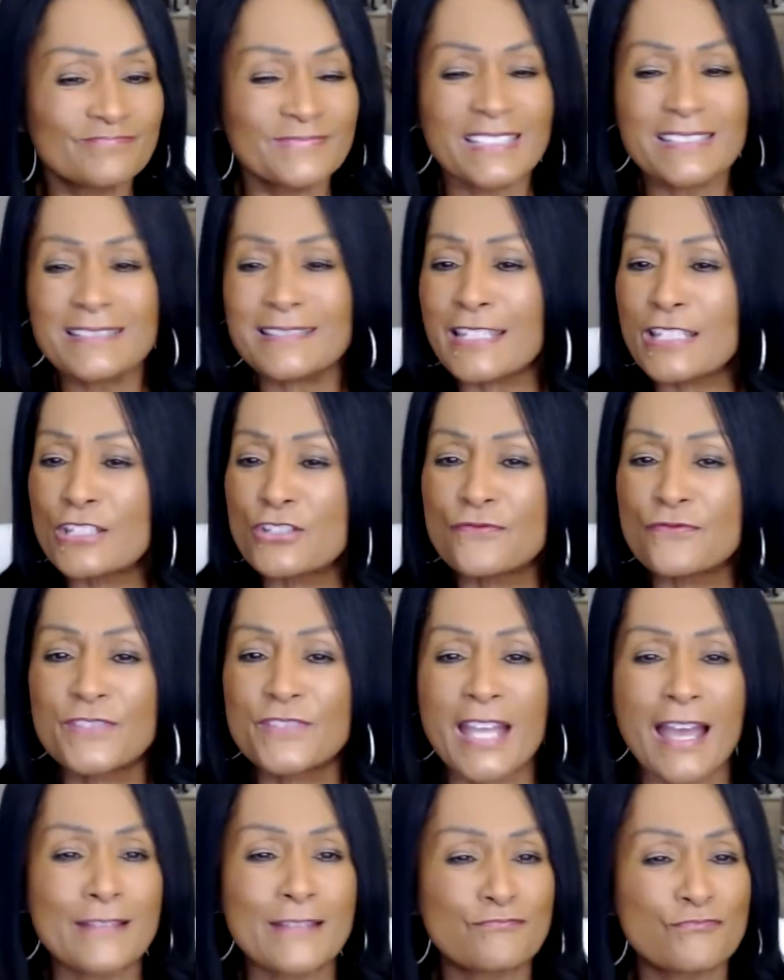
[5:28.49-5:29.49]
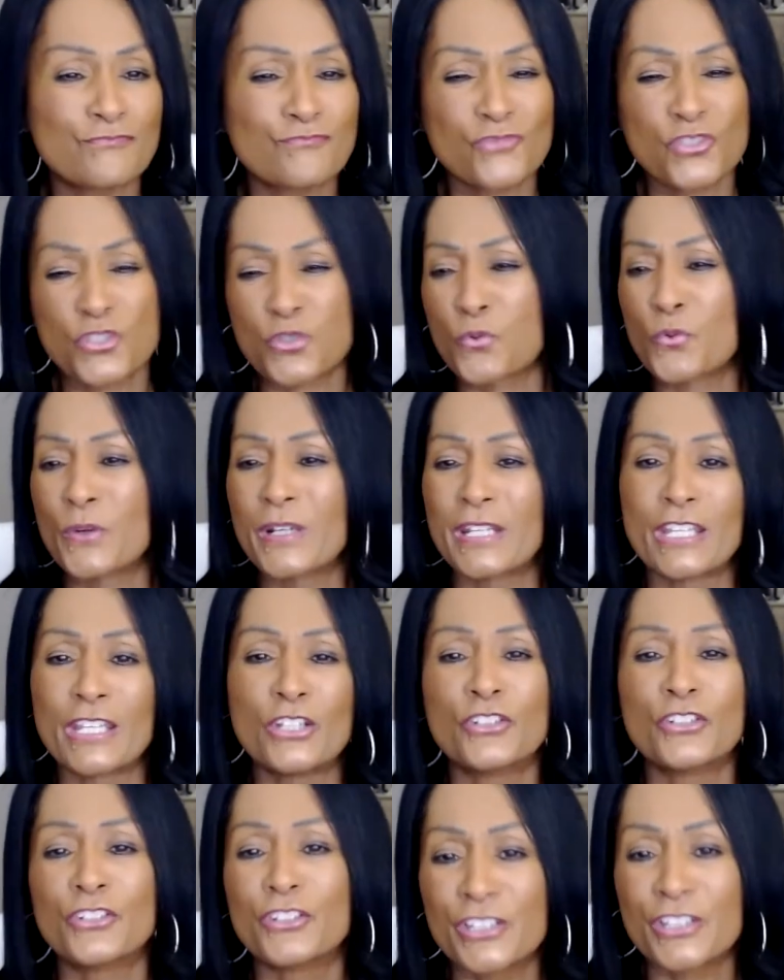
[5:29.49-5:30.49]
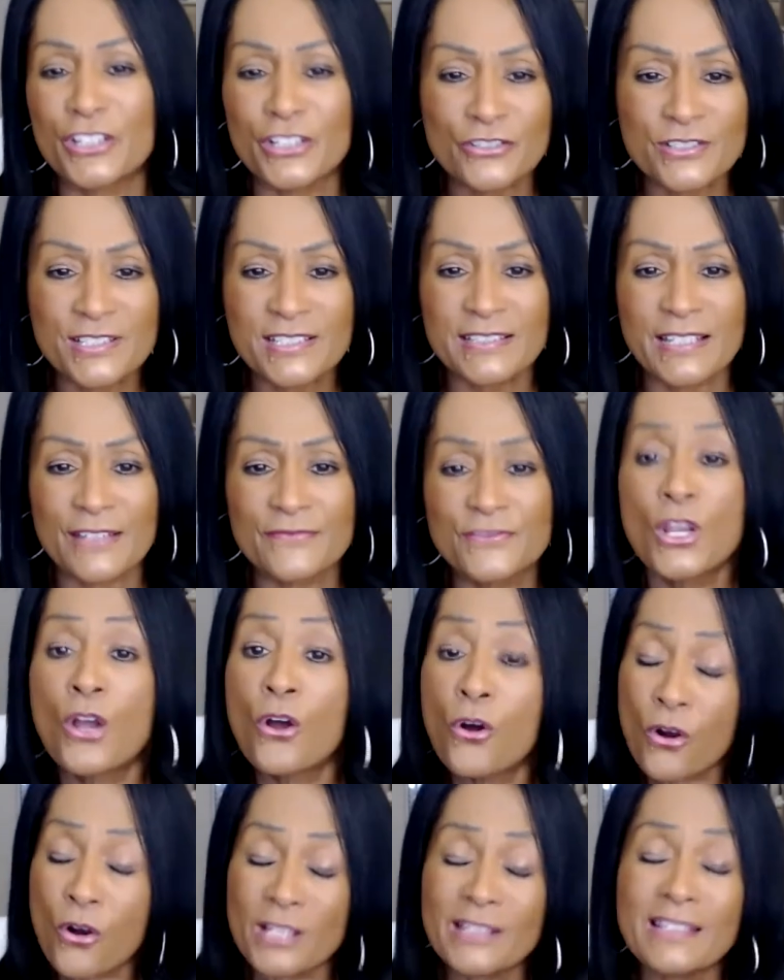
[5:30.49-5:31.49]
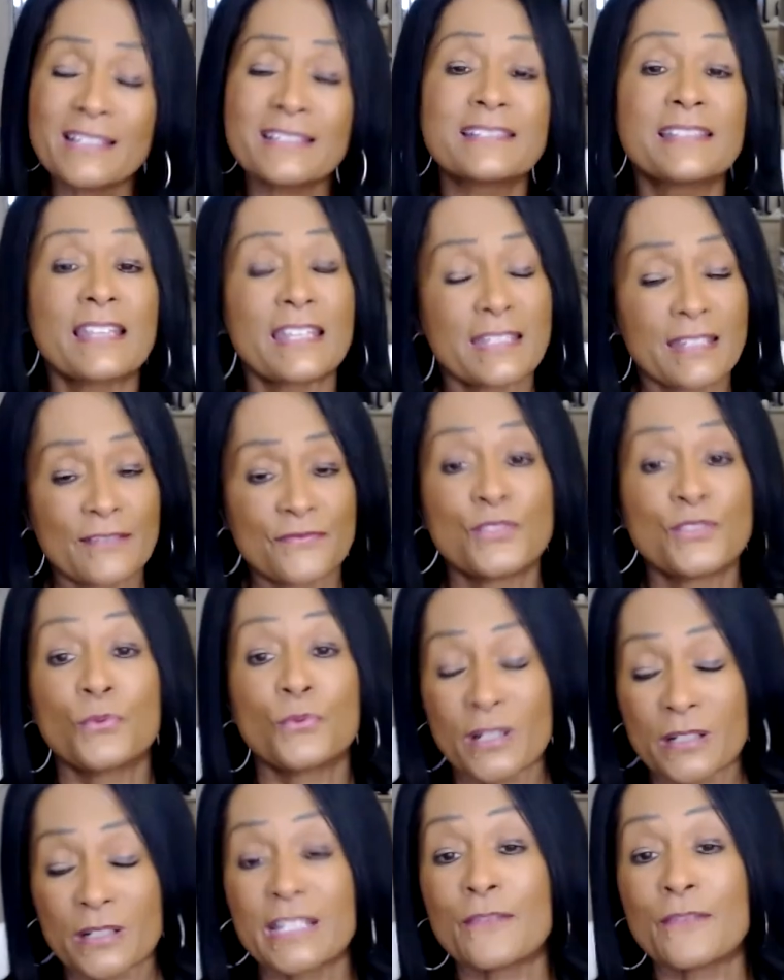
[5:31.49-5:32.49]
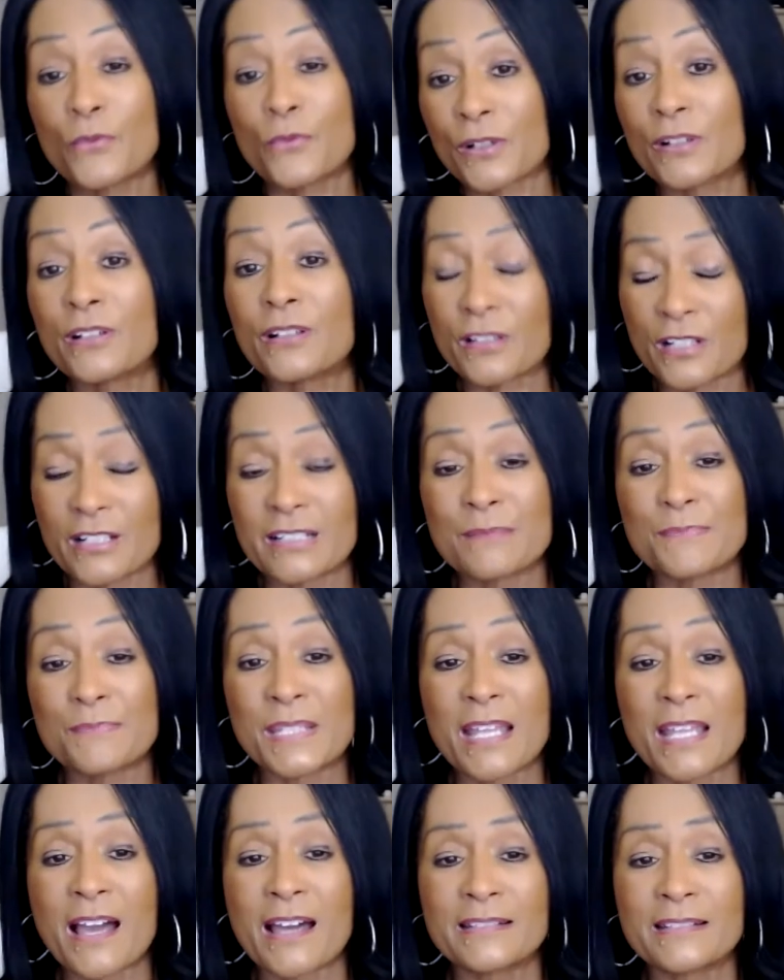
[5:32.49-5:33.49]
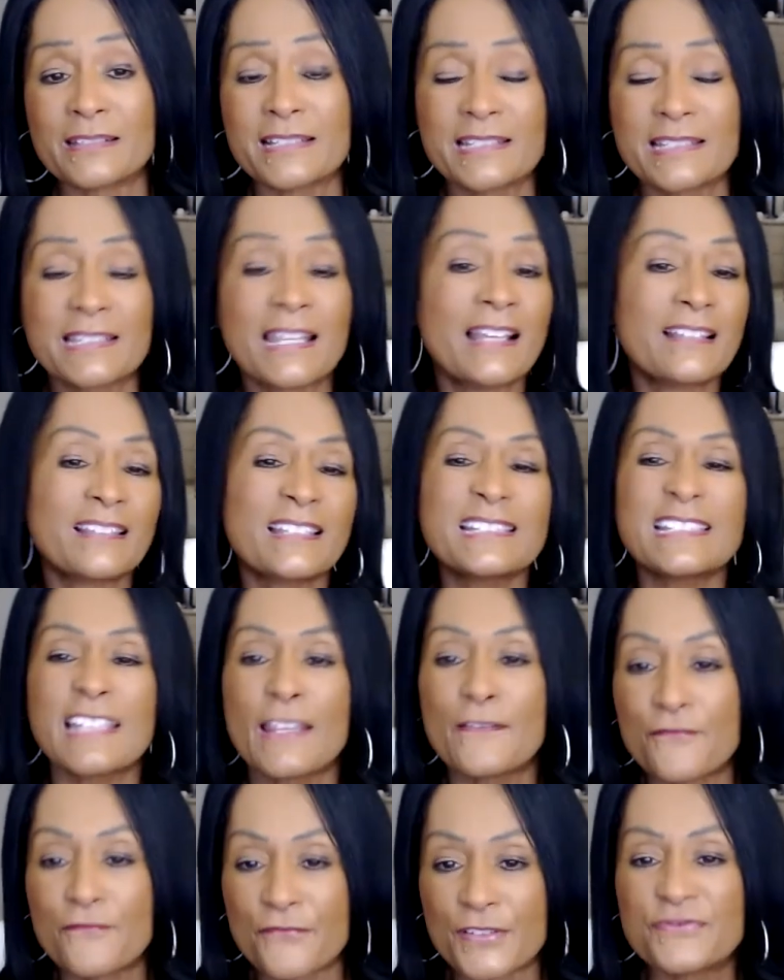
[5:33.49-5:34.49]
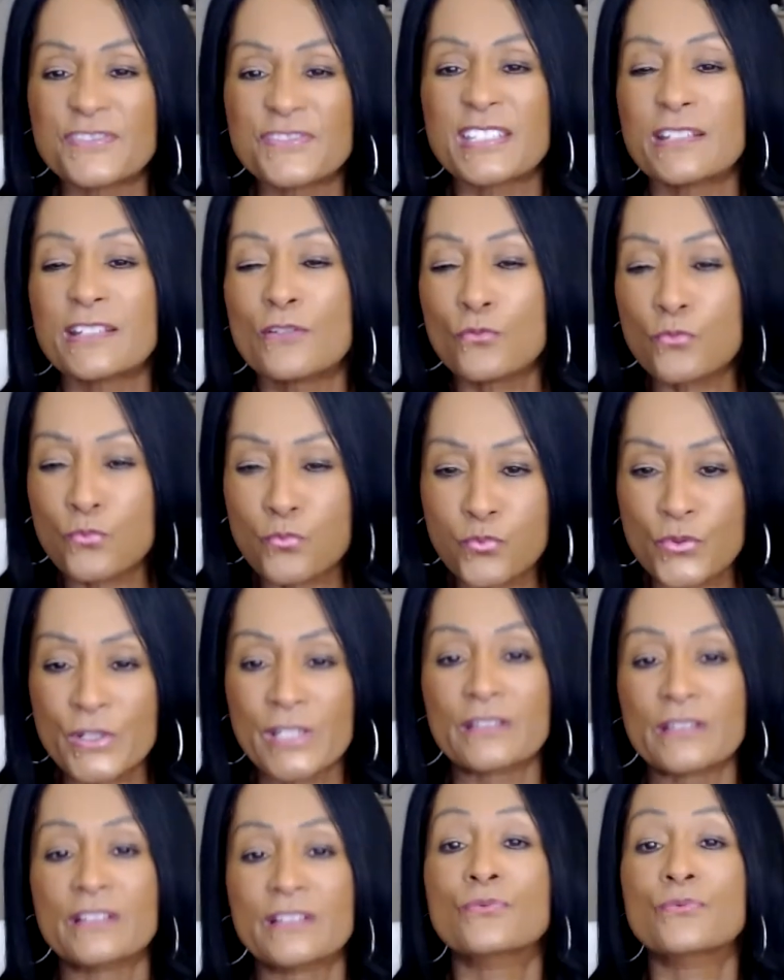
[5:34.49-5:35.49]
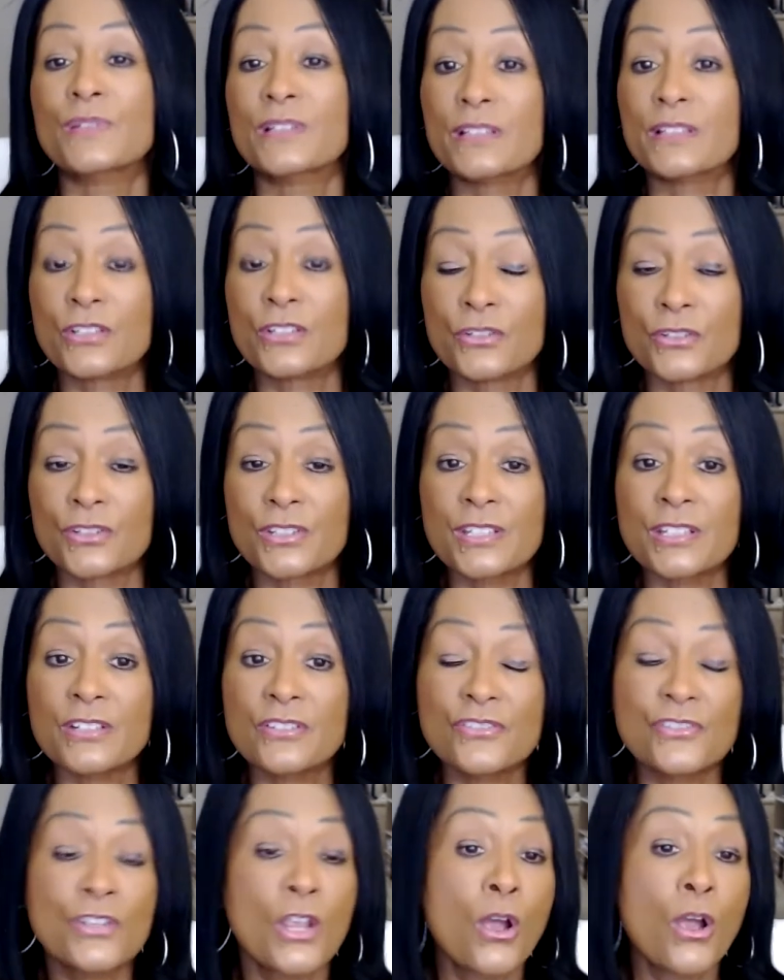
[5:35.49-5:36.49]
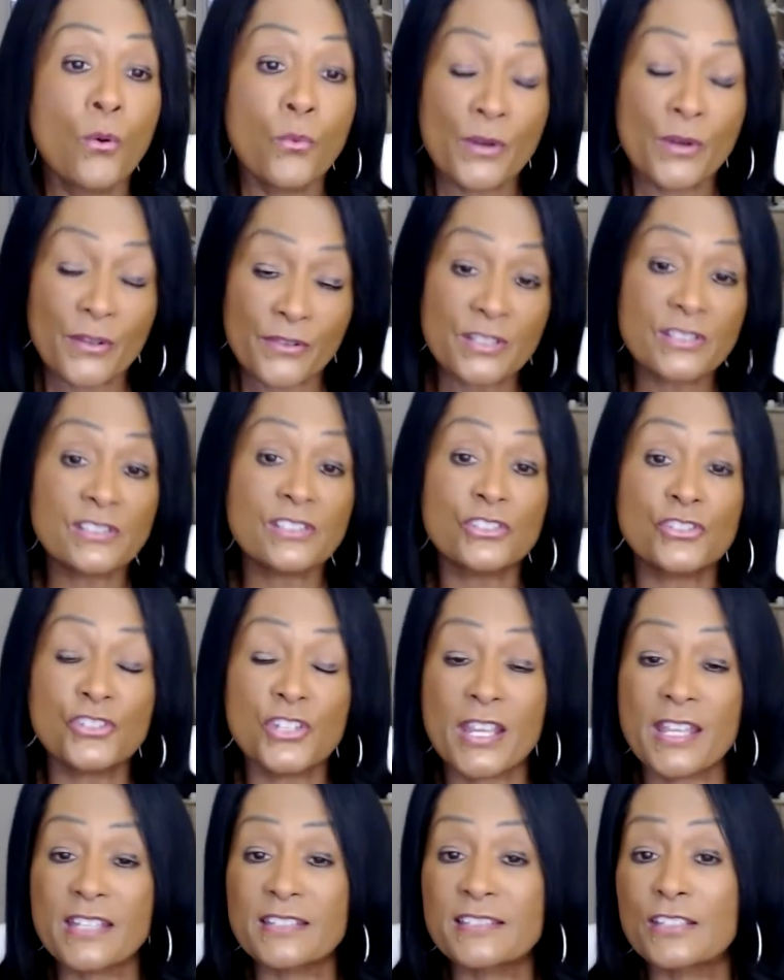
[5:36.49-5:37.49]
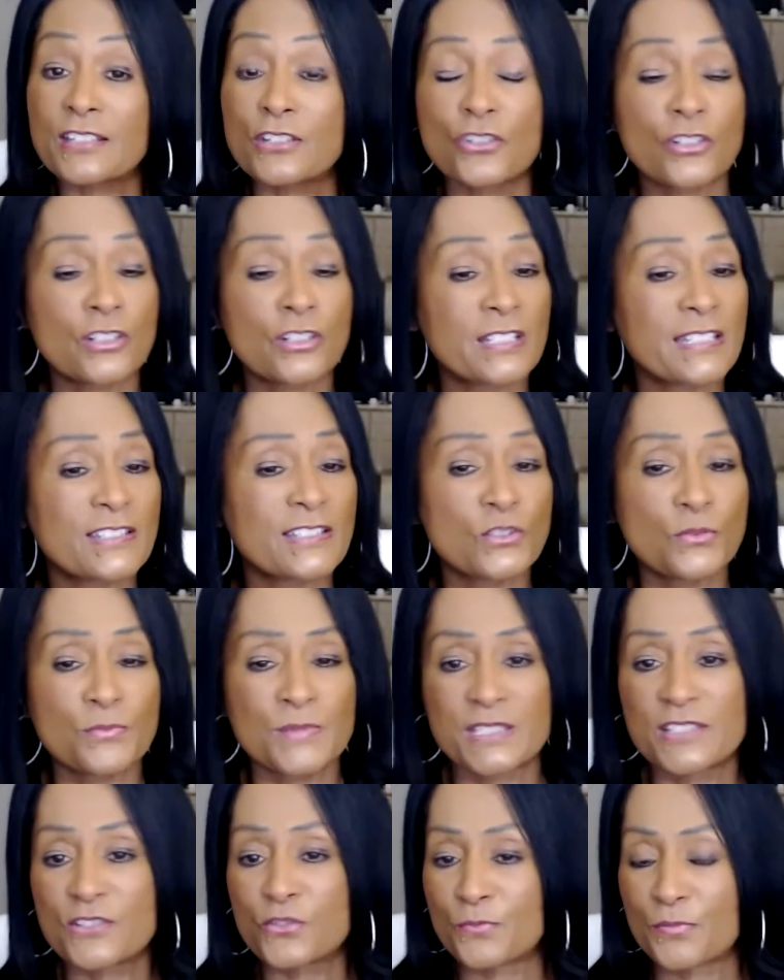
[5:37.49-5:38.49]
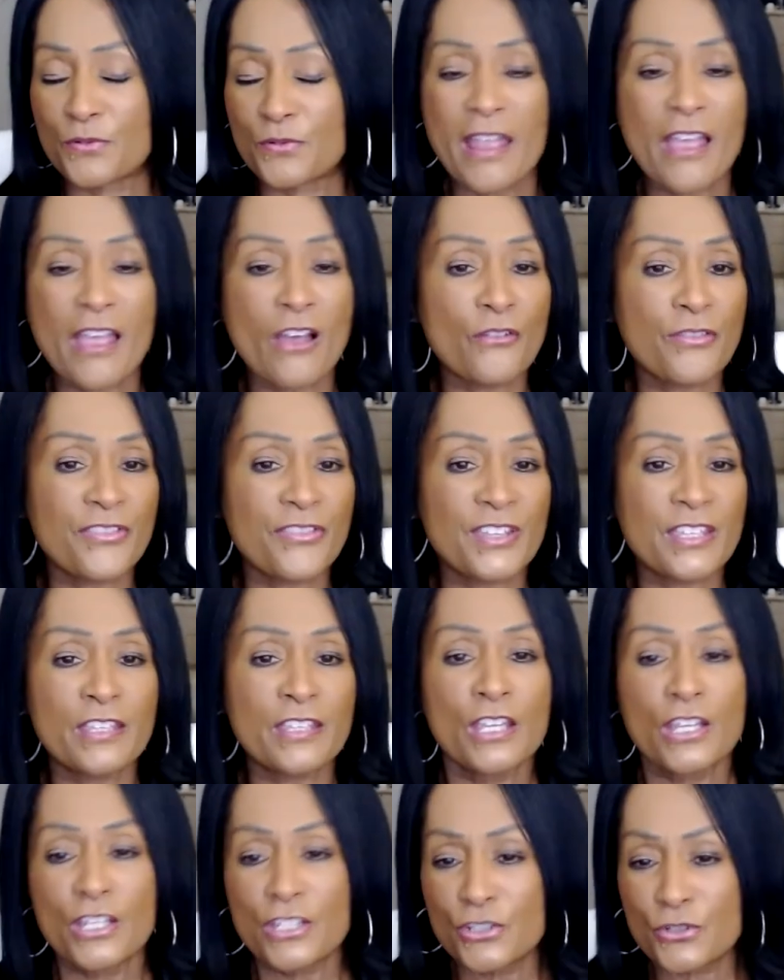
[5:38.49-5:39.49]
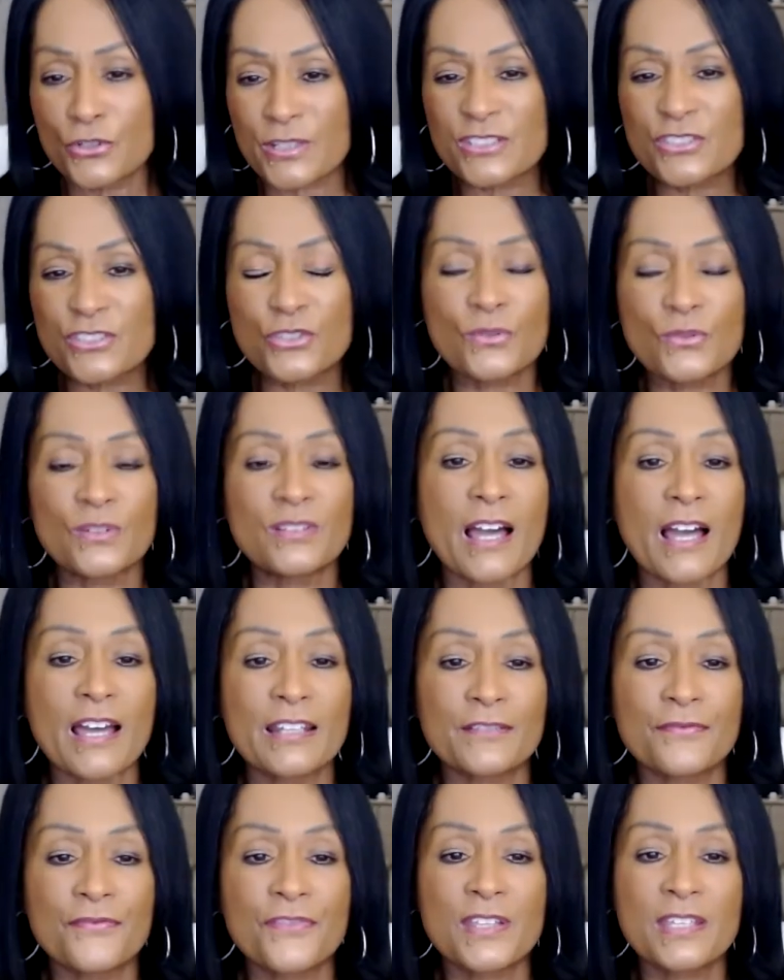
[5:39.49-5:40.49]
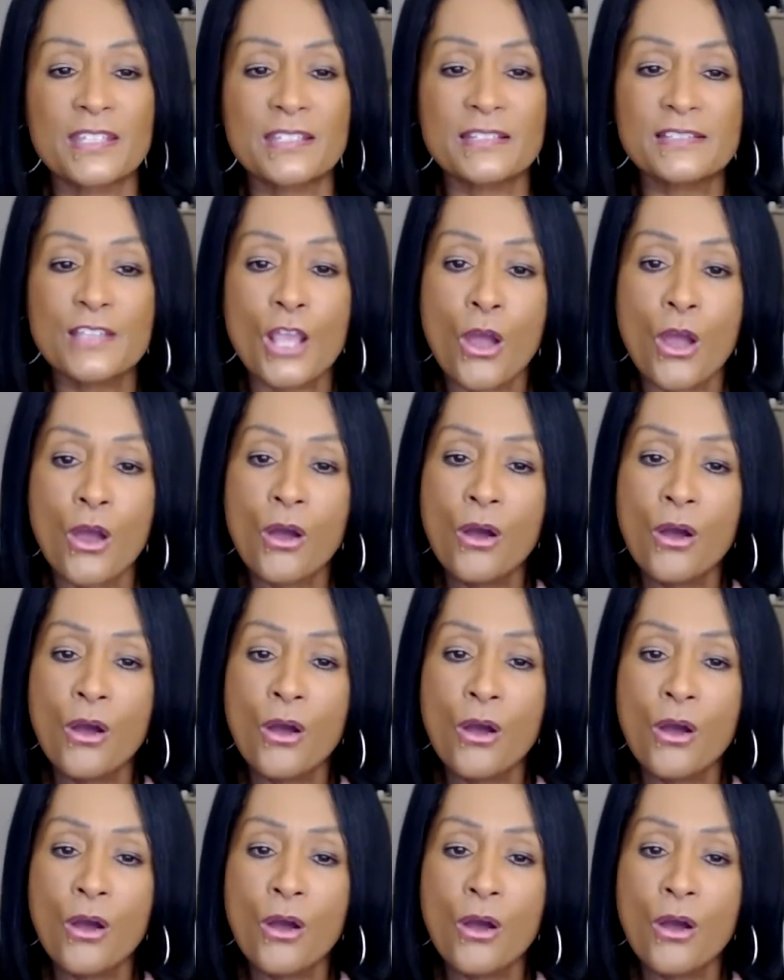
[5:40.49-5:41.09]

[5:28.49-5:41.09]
Let's say you've got 20 good years left. Or let's say if we're going to be honest, let's say 15 really, really good years where there's a chance that you're going to still be super healthy. You can do a lot of things.